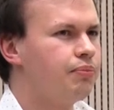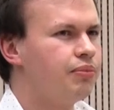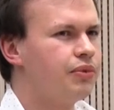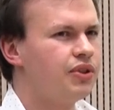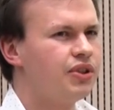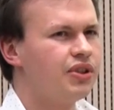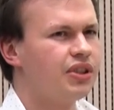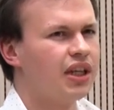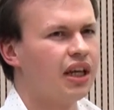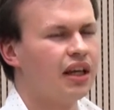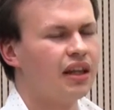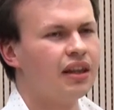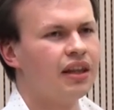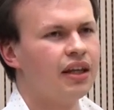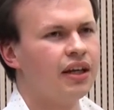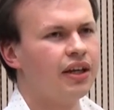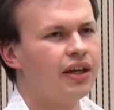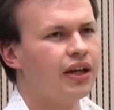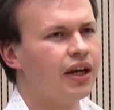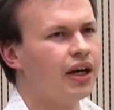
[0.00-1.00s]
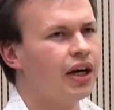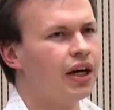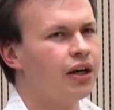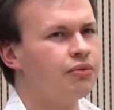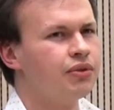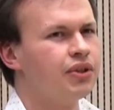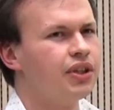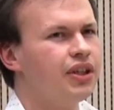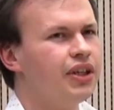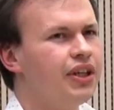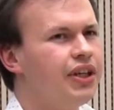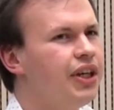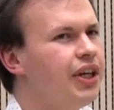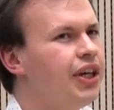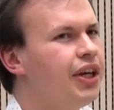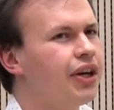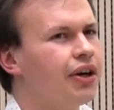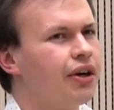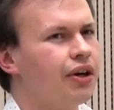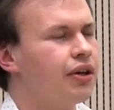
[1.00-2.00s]
something around a
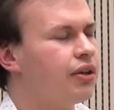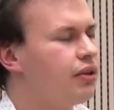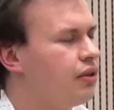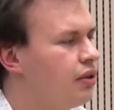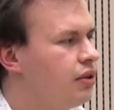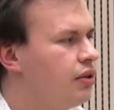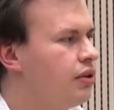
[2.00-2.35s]
year.